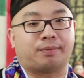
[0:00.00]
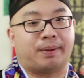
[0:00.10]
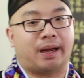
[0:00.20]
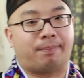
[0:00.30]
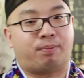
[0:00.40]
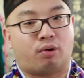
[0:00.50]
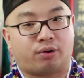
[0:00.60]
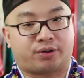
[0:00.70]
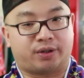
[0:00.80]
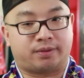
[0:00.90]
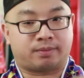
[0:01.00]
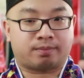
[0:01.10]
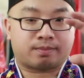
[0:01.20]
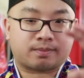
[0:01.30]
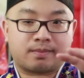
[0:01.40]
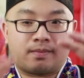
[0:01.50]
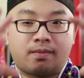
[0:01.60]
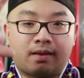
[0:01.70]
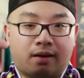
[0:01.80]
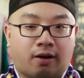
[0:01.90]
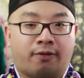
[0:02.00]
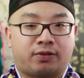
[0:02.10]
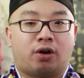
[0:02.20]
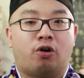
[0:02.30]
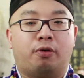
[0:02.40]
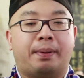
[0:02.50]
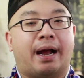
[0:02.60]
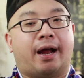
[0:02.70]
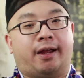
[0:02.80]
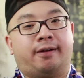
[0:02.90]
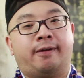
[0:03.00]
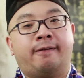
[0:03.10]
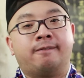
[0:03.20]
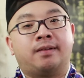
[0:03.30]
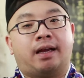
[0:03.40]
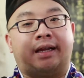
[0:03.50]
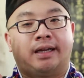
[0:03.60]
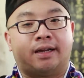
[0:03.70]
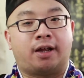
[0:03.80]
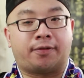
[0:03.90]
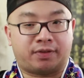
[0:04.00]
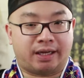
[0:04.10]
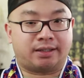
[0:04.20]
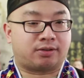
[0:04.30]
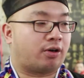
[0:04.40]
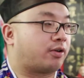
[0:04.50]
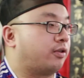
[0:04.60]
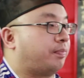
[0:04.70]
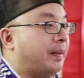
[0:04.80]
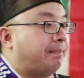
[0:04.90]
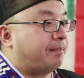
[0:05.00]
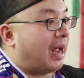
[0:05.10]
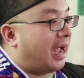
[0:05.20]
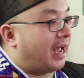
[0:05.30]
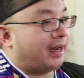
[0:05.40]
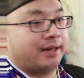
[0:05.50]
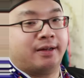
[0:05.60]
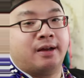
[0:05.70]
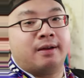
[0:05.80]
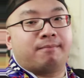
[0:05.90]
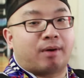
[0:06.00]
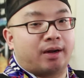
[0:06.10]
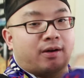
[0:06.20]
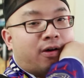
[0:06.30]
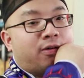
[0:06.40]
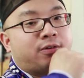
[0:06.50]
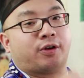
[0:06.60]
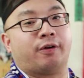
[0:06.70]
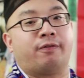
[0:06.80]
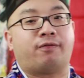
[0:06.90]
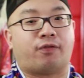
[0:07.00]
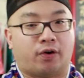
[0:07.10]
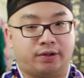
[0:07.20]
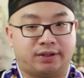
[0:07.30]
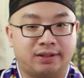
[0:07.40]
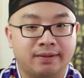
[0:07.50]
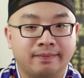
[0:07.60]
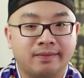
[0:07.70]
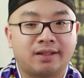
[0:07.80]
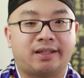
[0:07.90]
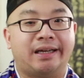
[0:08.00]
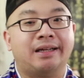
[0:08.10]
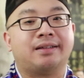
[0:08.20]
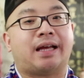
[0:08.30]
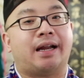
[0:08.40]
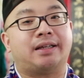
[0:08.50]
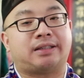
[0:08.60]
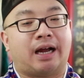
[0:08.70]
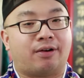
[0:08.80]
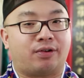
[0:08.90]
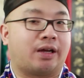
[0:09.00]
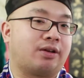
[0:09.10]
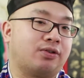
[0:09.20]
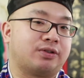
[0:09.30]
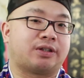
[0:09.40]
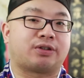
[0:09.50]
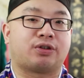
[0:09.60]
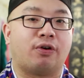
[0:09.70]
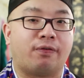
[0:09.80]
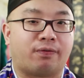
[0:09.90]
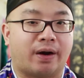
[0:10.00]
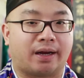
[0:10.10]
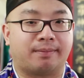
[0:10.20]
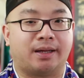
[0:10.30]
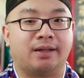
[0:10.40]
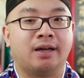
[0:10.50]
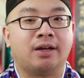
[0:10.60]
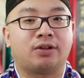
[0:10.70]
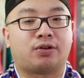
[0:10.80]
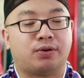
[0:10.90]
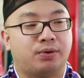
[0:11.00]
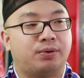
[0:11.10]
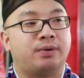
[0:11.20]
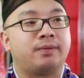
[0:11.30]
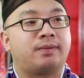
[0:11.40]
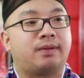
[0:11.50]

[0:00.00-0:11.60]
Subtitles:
to be a portion of the whole pie. And a lot of things are going to be padded by the altar first. See, that is how you can use the soul fragment to